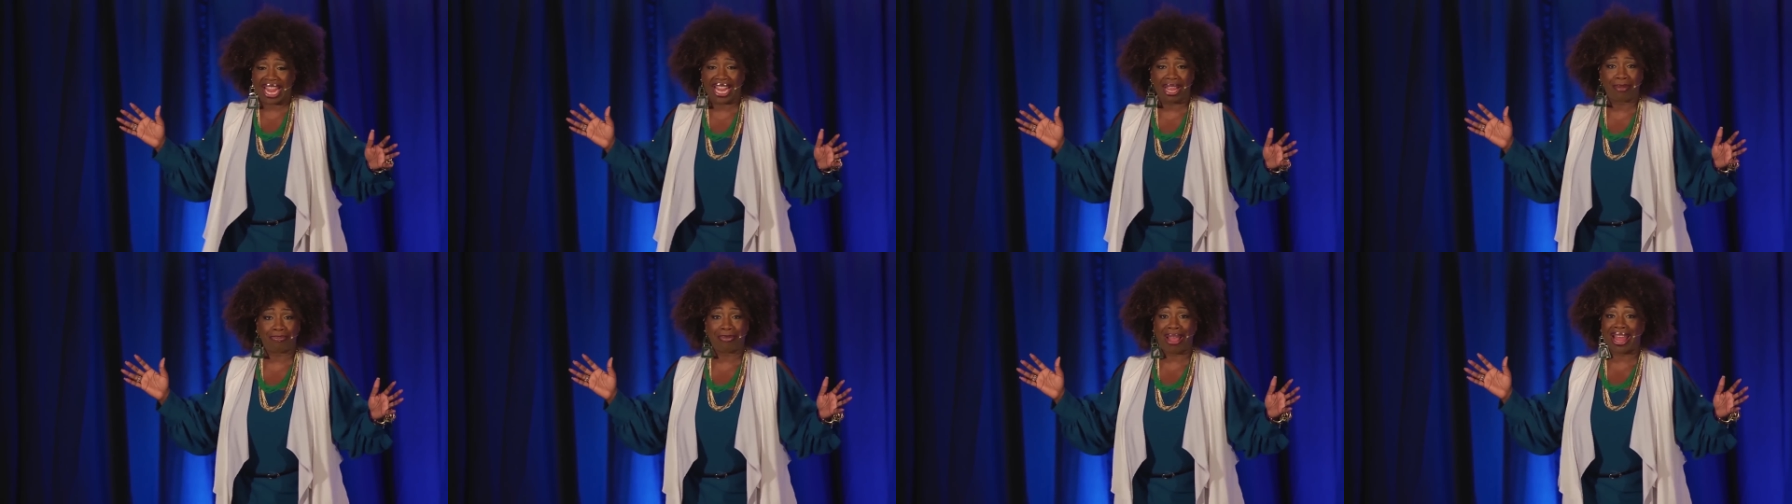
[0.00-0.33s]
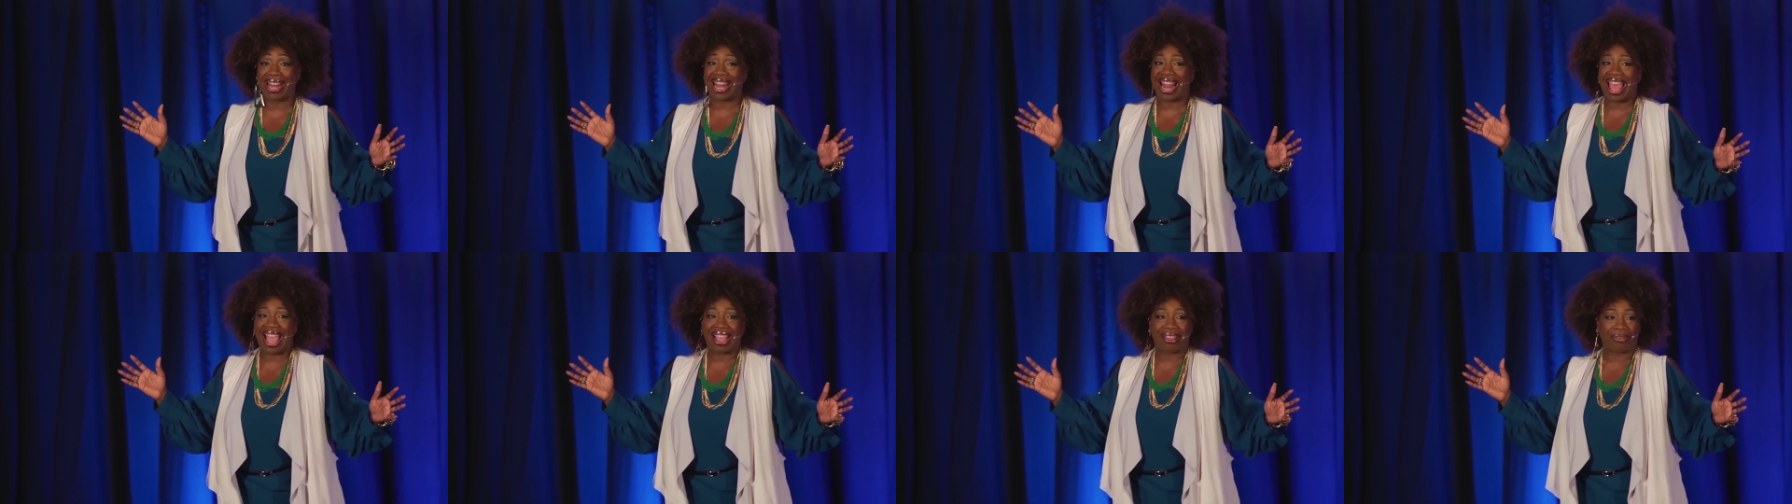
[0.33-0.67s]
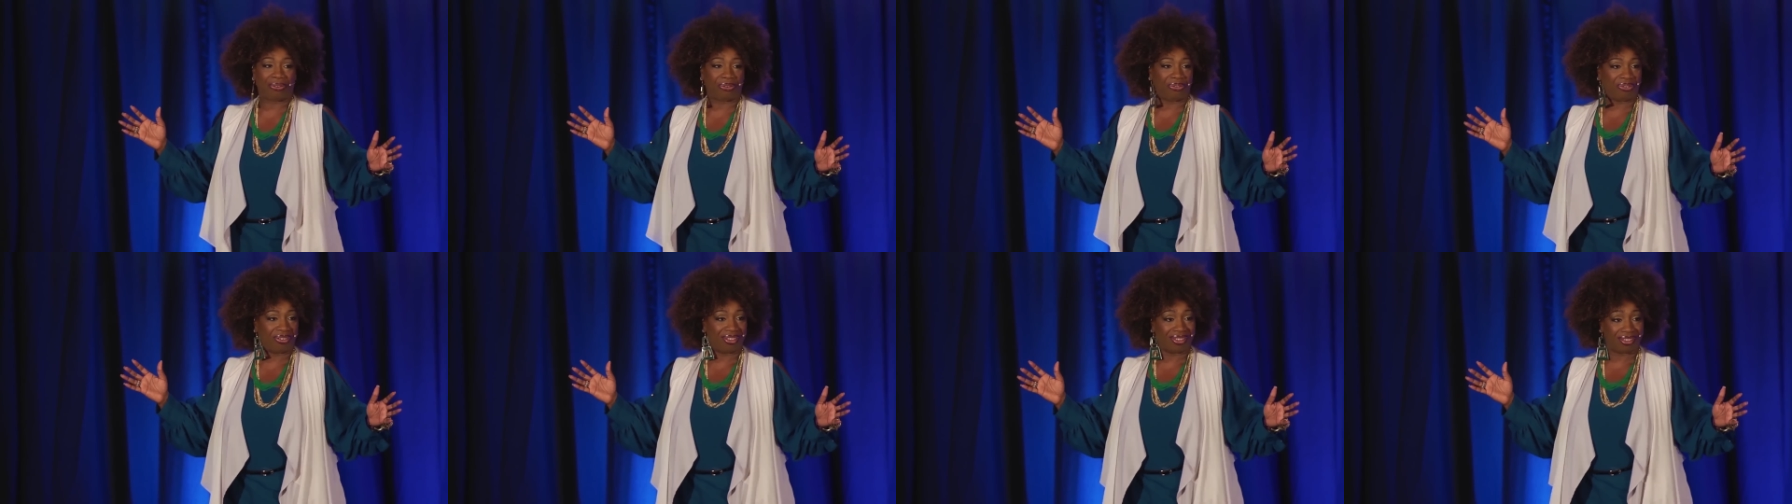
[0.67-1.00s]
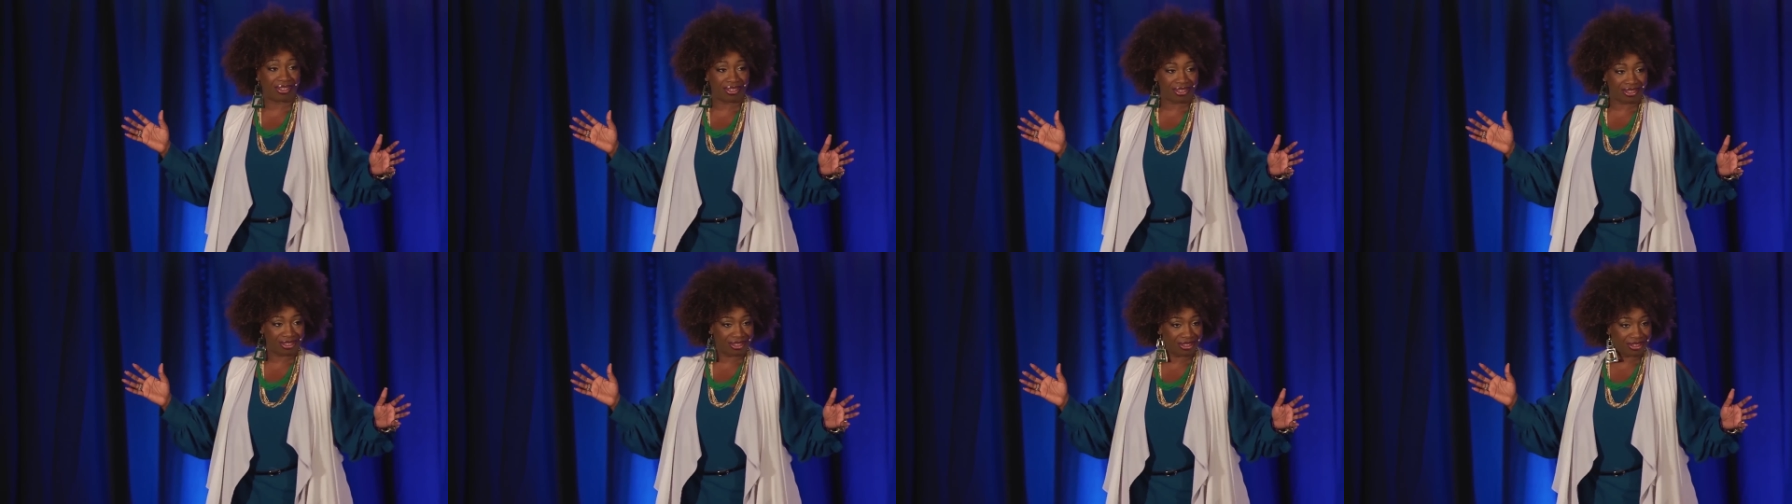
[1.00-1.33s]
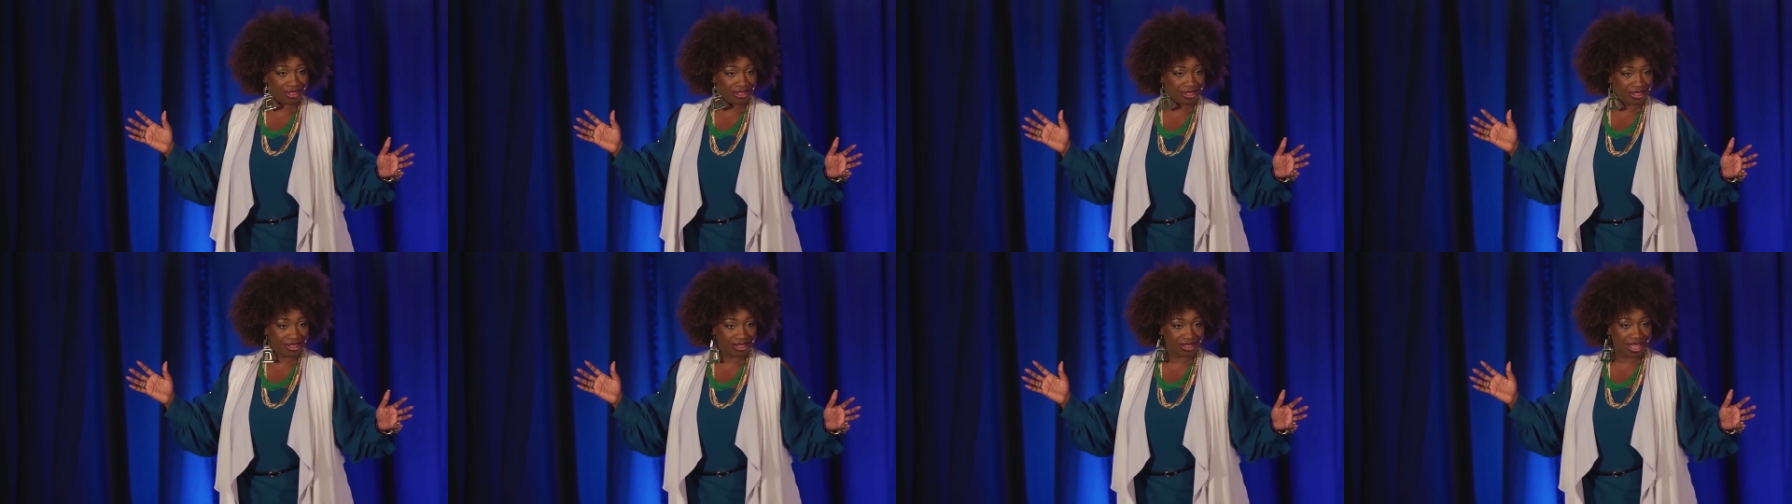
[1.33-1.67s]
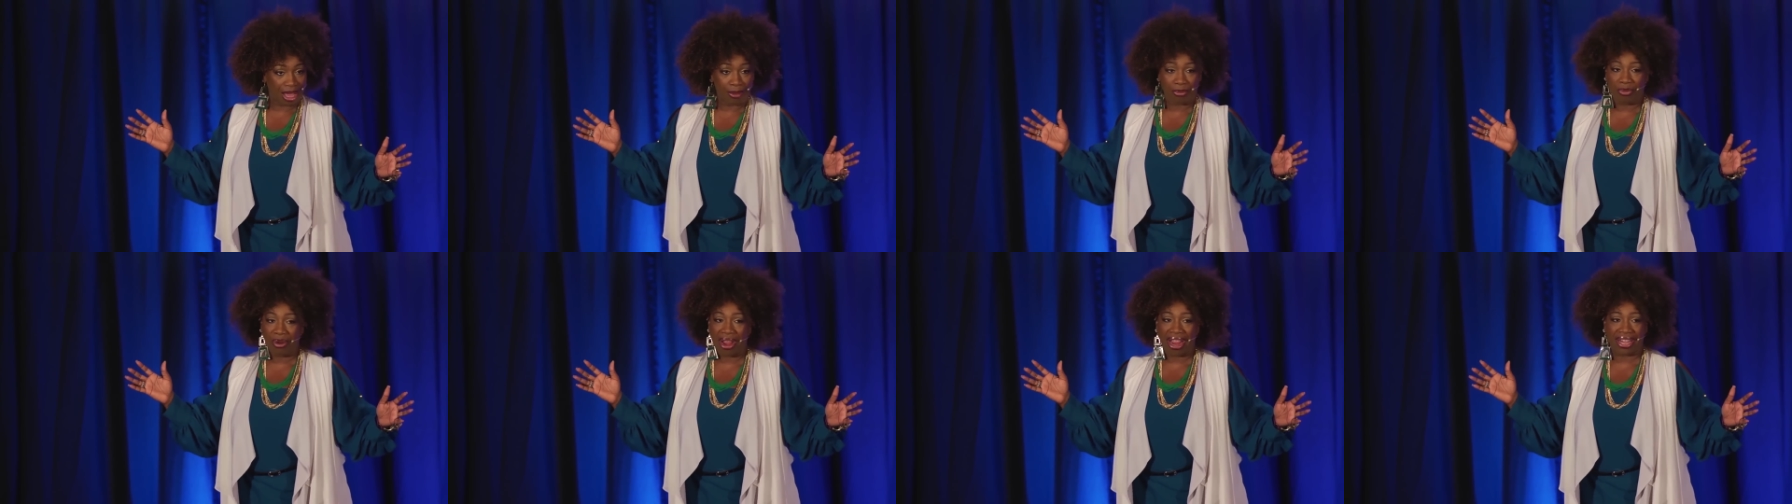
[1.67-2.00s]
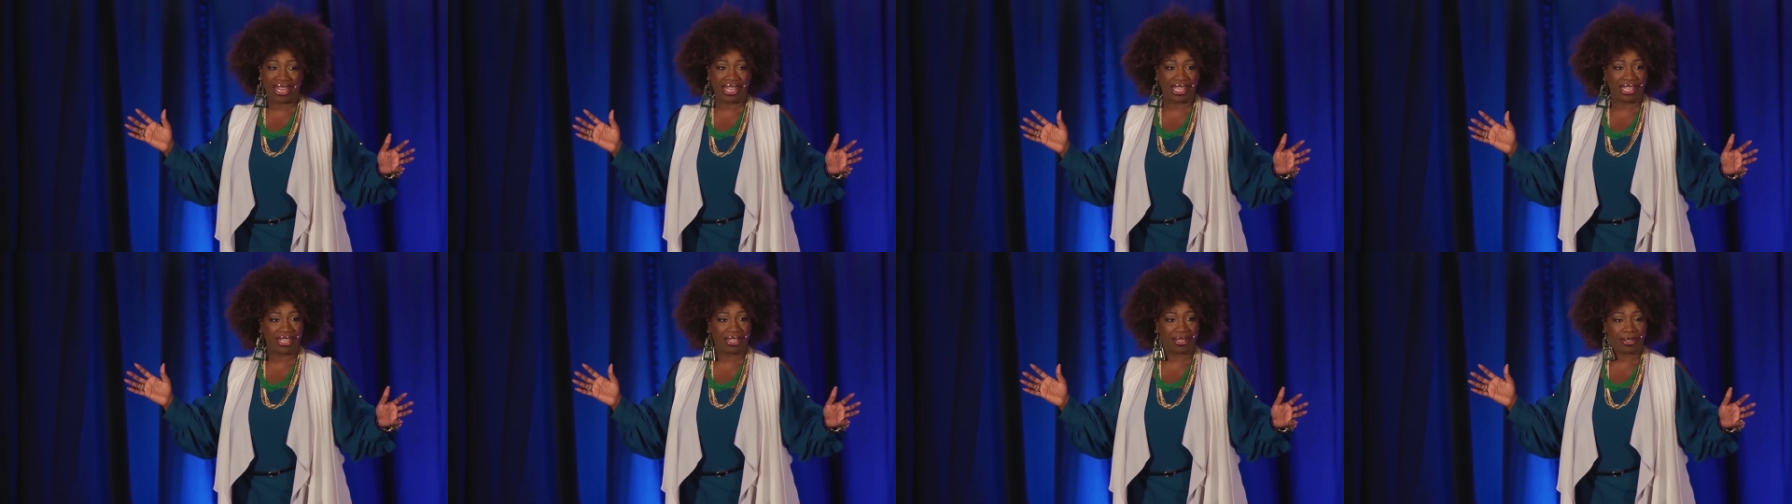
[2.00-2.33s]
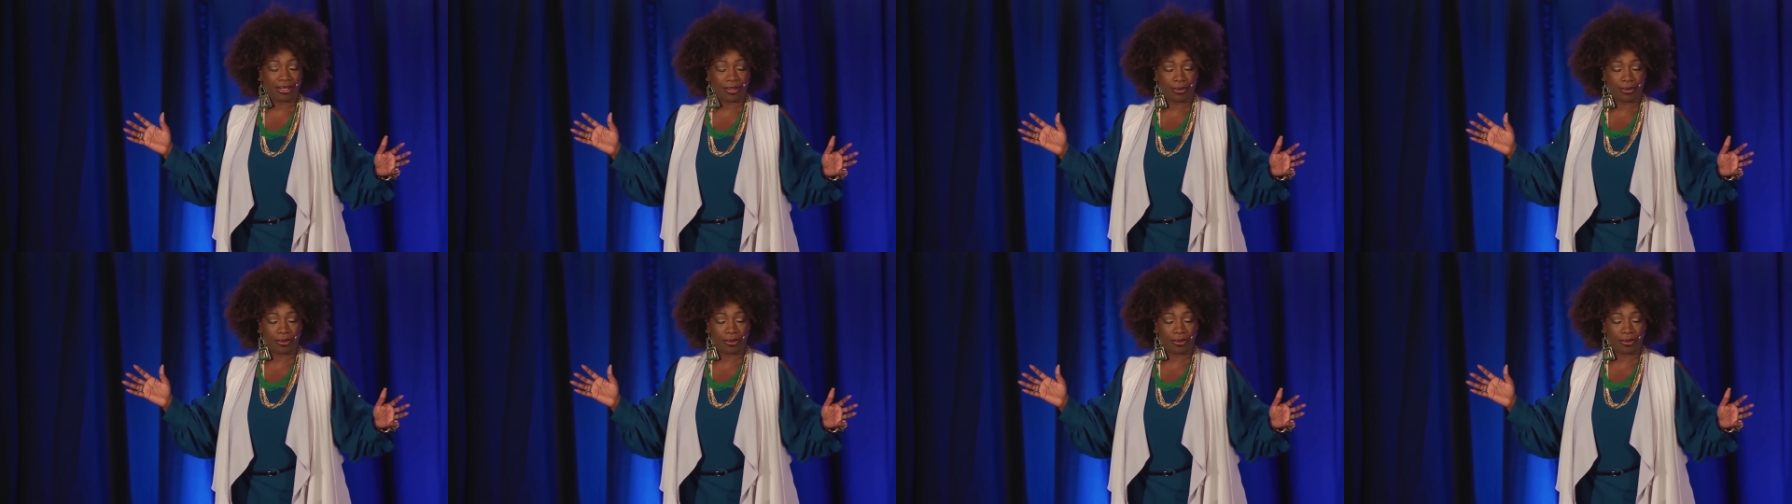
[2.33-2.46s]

A in my life. I'm ready.